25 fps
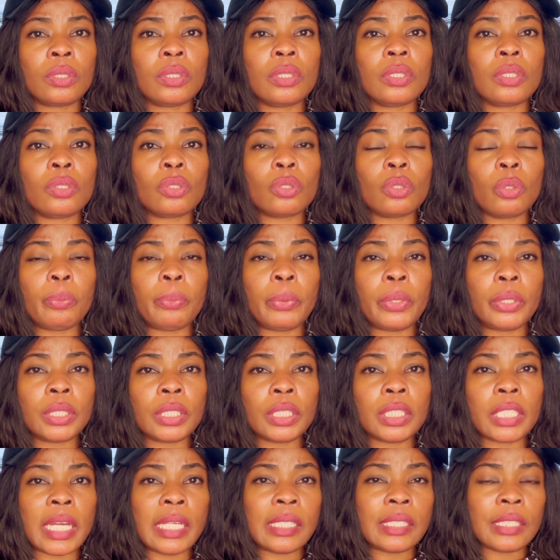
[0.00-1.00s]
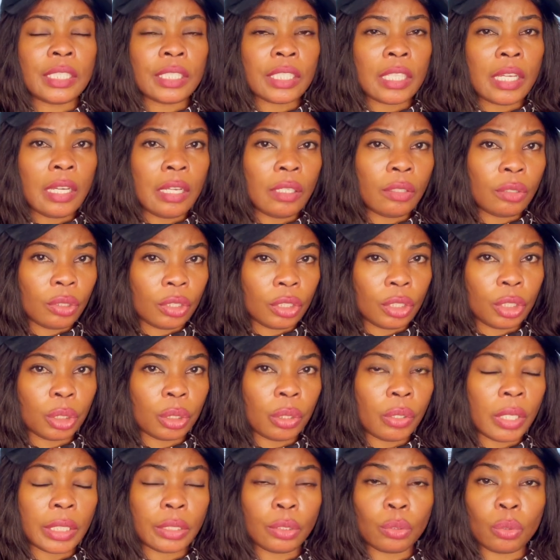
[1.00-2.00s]
So but there's this health
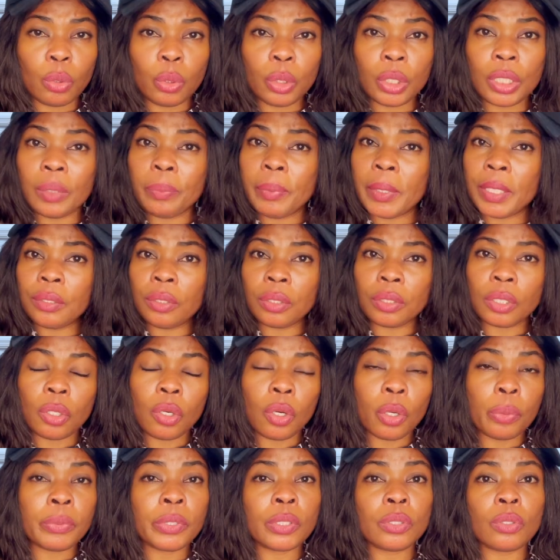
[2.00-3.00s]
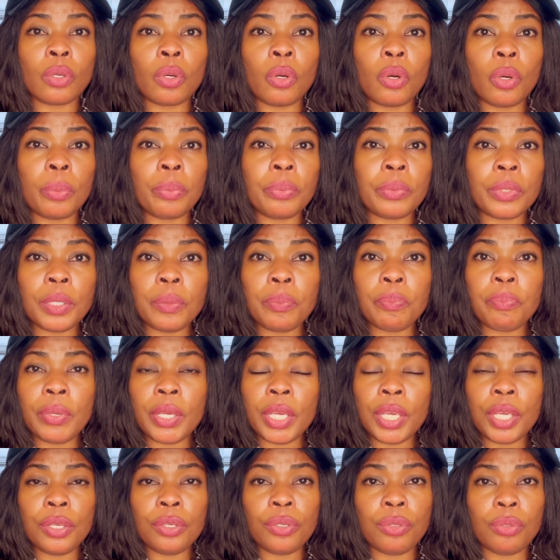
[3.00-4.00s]
insurance. So depending on the company, some company
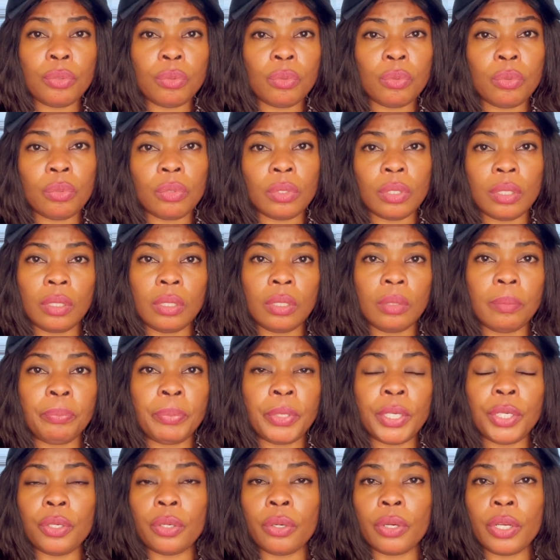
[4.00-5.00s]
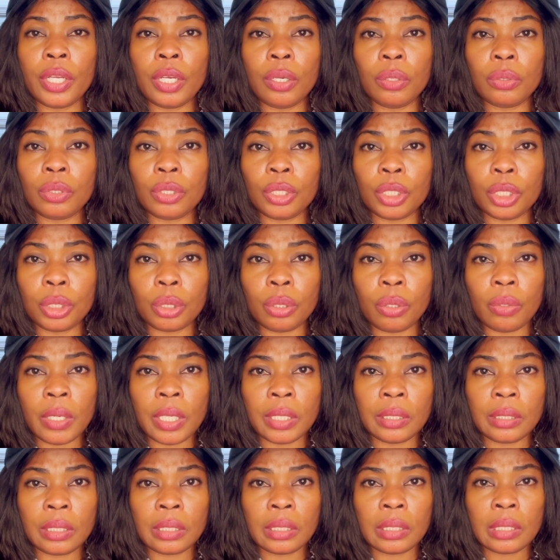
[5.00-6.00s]
pay you pay your health
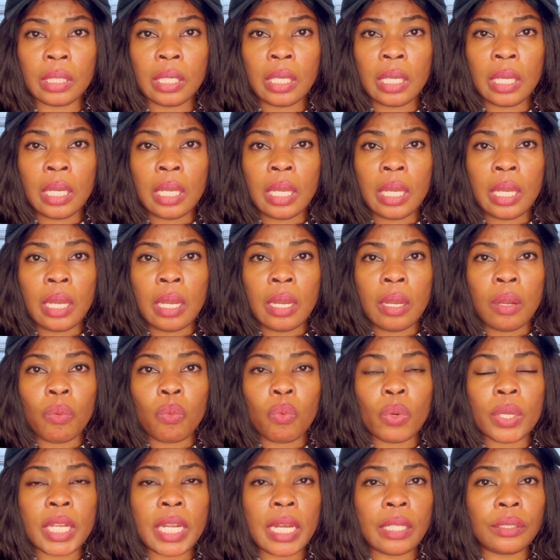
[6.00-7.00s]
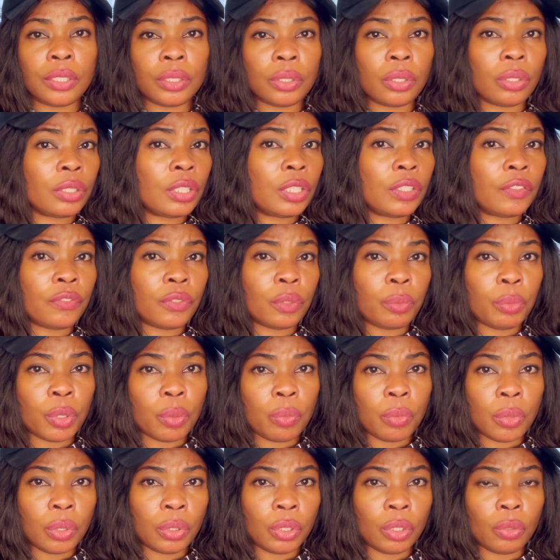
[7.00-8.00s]
insurance without deducting it from your
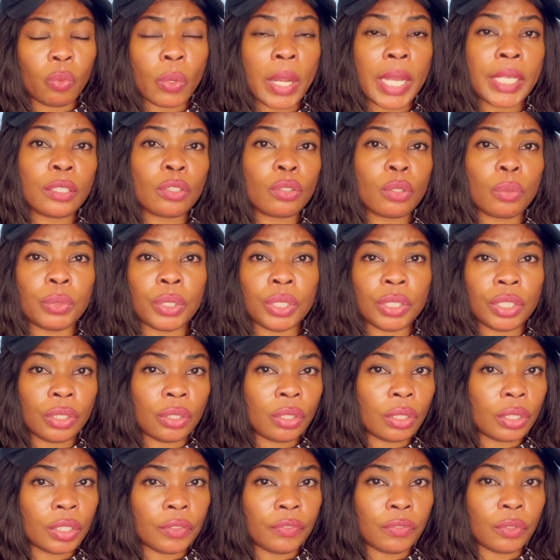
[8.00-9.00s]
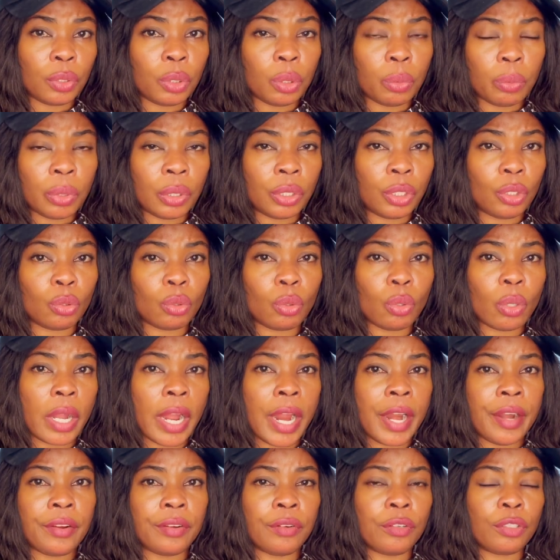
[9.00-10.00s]
money. Why some they deduct it from your money? So
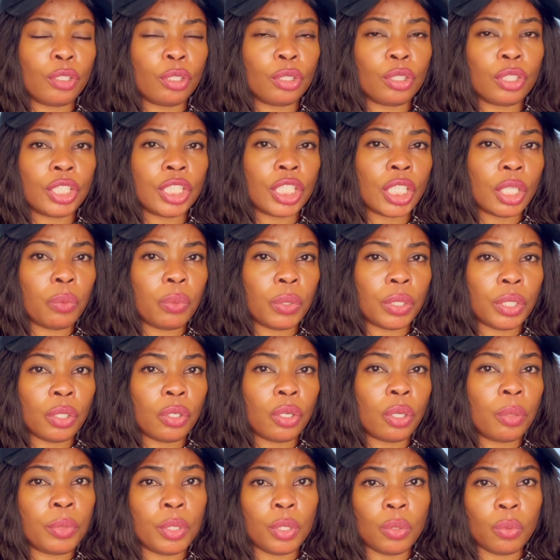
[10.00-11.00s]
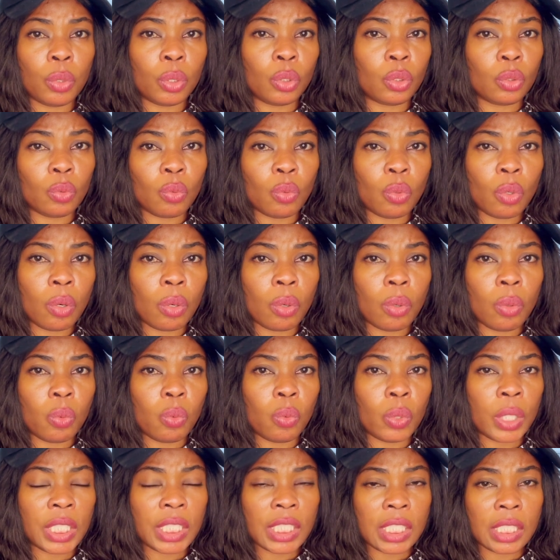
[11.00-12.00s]
I just check with the company you want to work
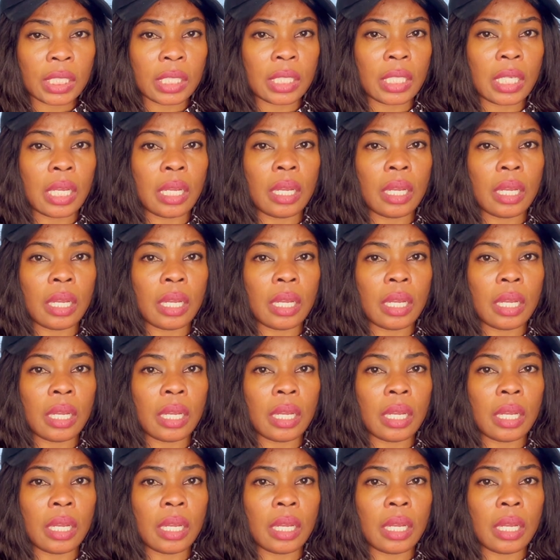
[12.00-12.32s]
with,